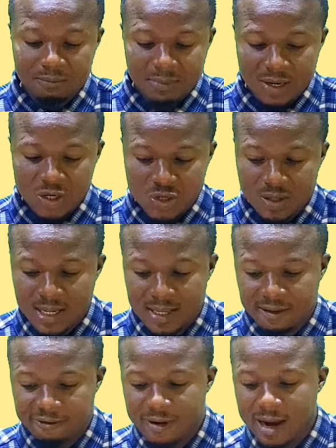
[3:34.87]
ensure that
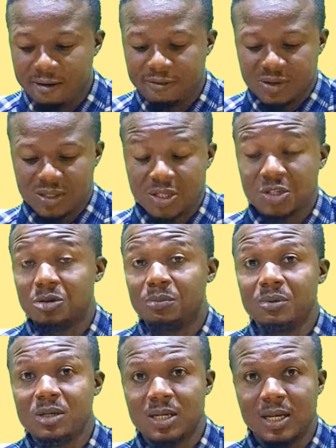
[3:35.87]
the 5 is
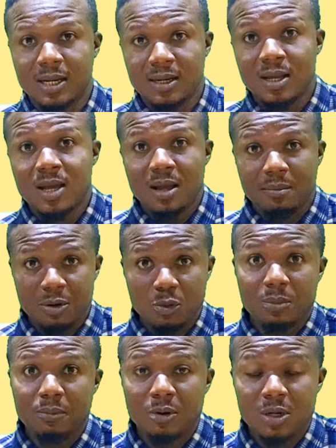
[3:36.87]
distributed
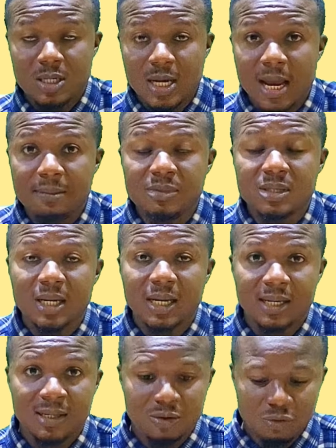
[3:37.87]
between both terms
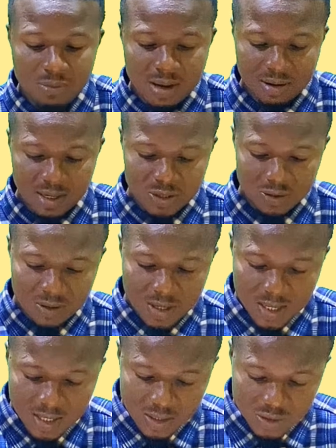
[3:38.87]
in the numerator,
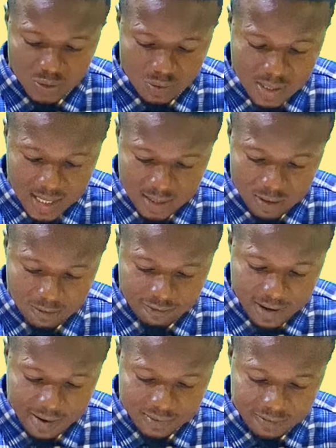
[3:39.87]
so that log
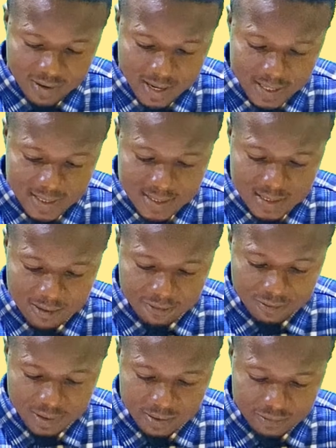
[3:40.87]
5 divide itself will
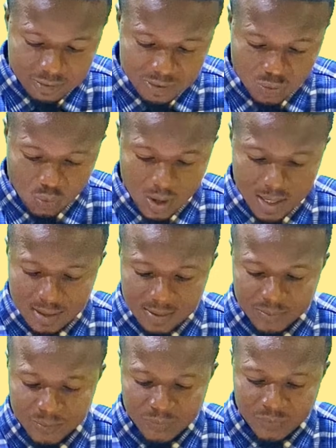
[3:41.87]
give us 1.
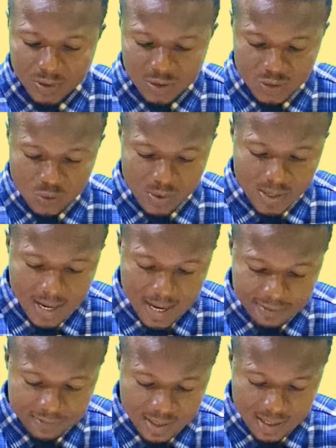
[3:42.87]
So we
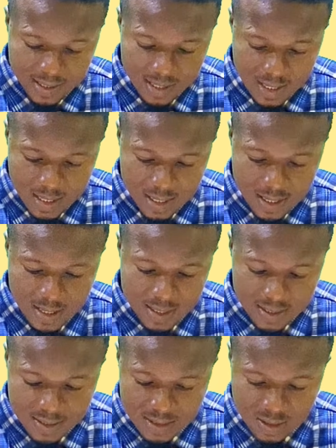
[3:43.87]
have that a
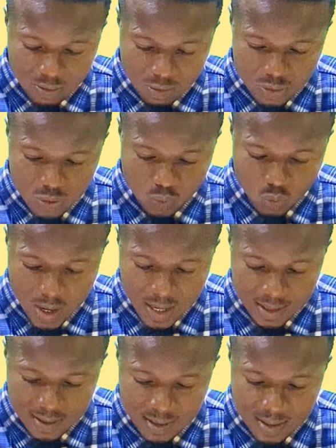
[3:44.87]
is equal to
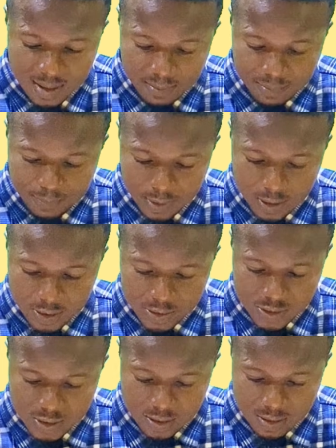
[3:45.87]
1
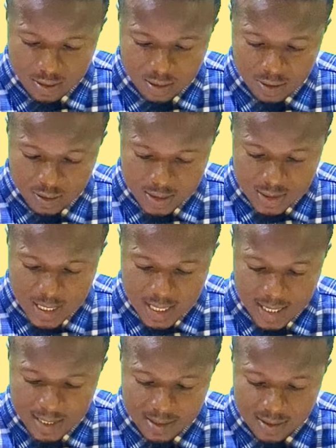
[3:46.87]
plus log
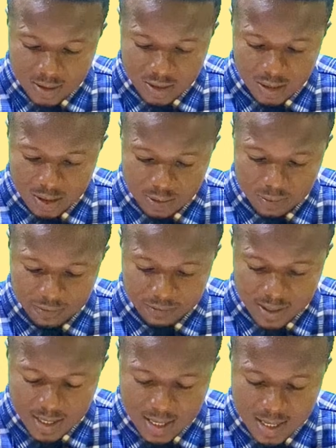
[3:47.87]
10 all
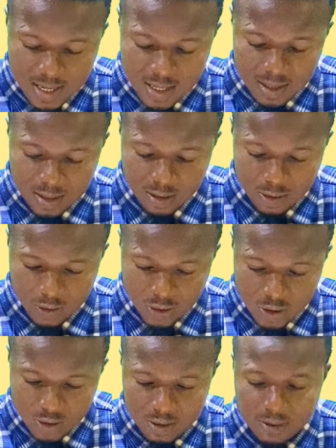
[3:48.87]
over
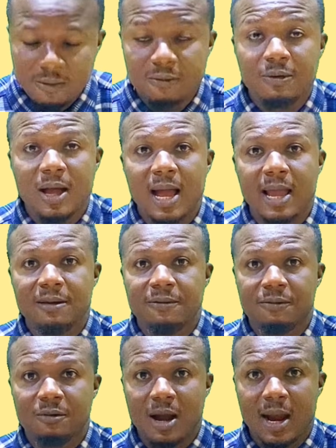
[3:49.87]
log 5,
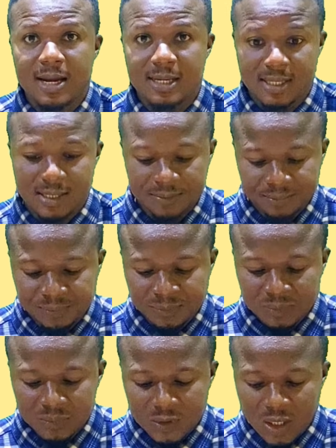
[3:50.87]
right?
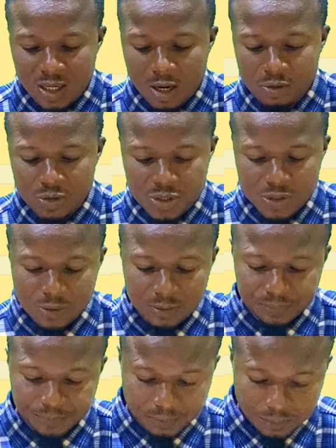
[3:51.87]
Also,
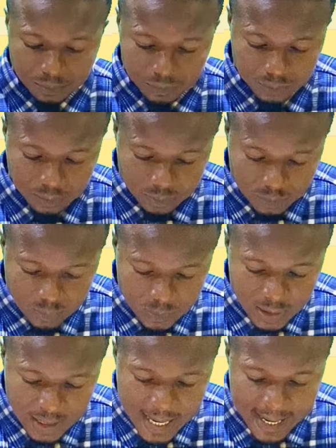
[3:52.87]

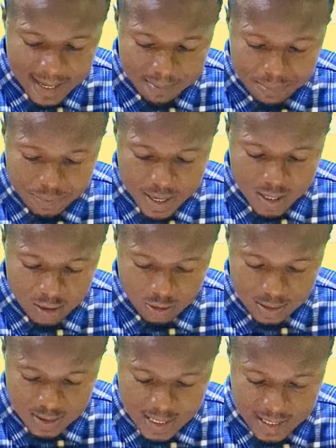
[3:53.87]
I can break
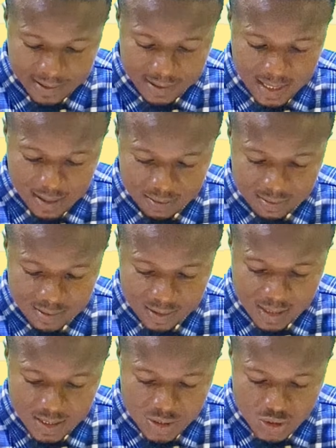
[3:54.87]
log 10 down
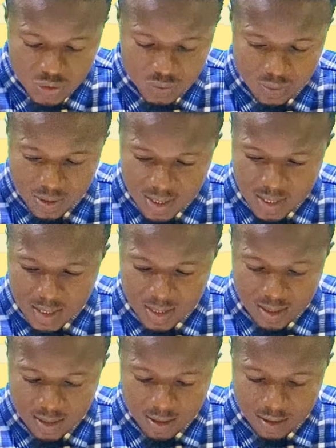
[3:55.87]
into
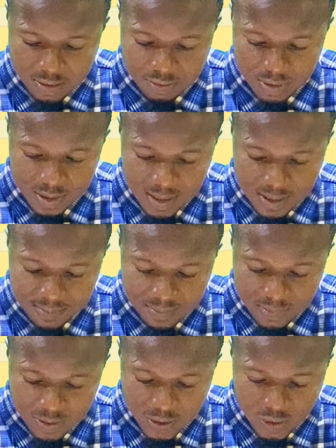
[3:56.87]
logarithm
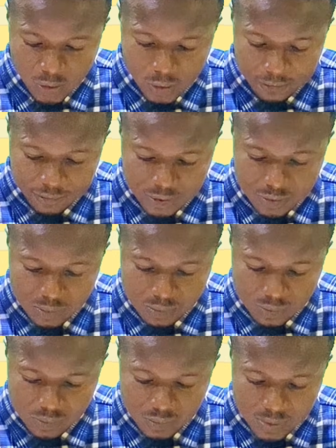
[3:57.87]
of
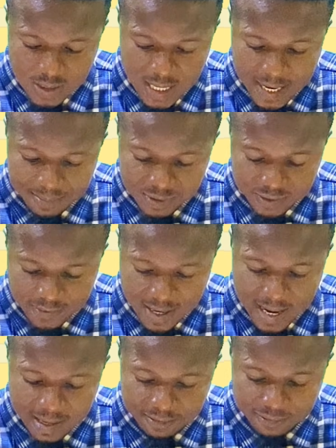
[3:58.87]
2 times
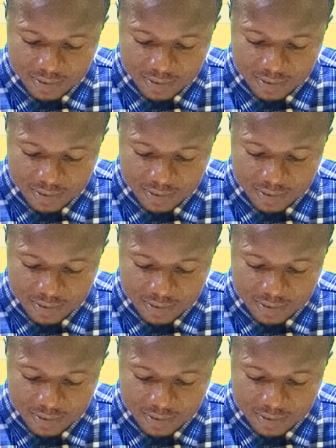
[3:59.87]
5,